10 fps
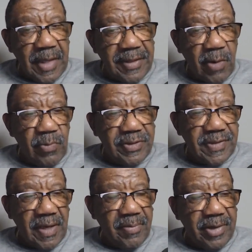that we
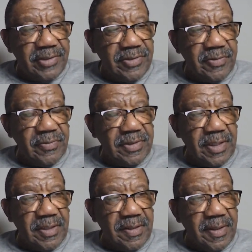celebrate
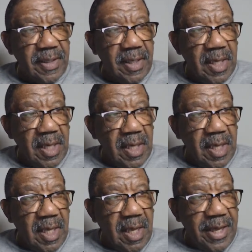Juneteenth.
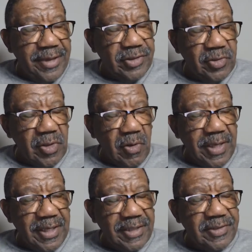As you know,
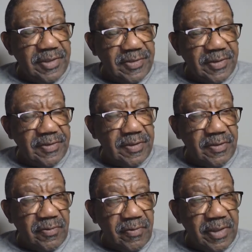in
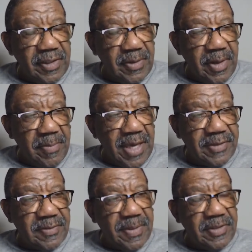1863, the
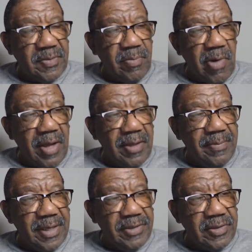Emancipation
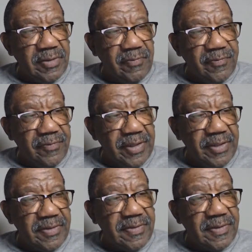Proclamation
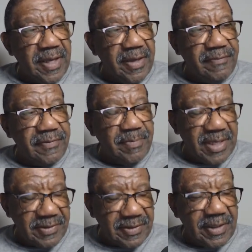freed the slaves,
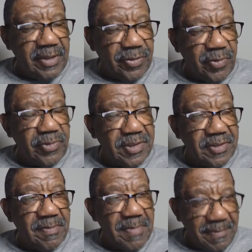basically a
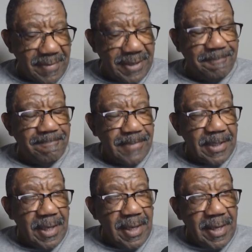13th Amendment.
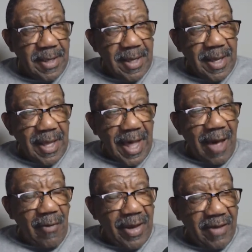
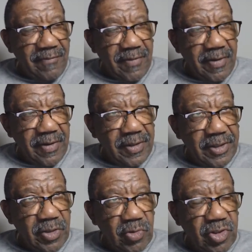However, the
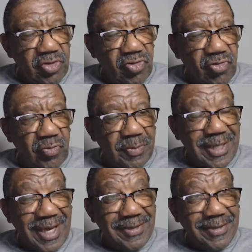Union troops
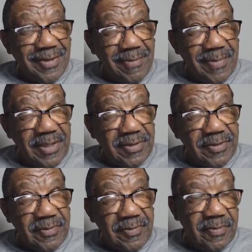had to come
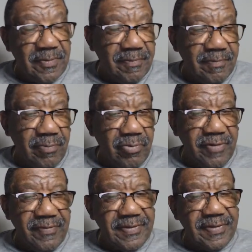into
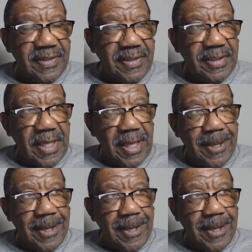previously